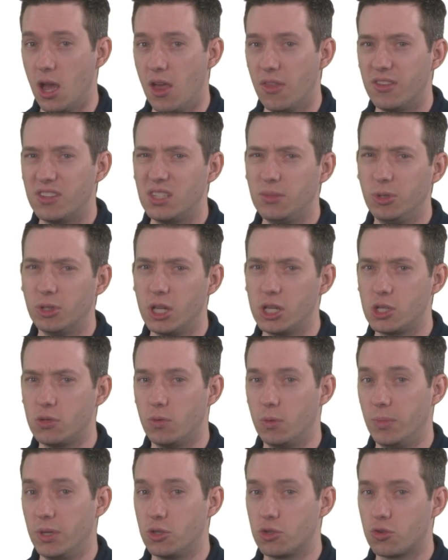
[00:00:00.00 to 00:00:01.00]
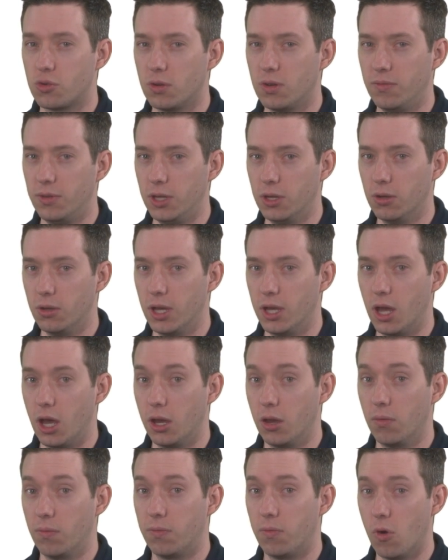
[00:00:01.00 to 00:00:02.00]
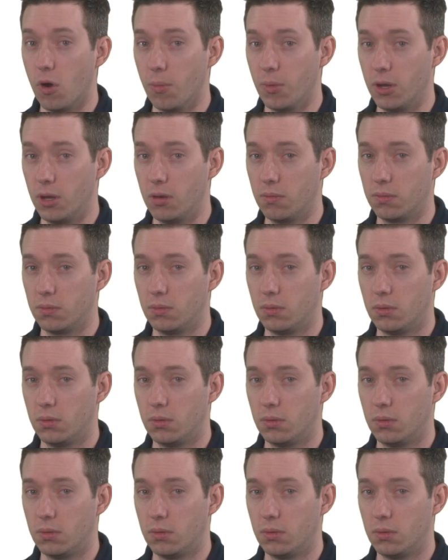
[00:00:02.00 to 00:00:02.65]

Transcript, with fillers: the simulation would be trivial and uninformative.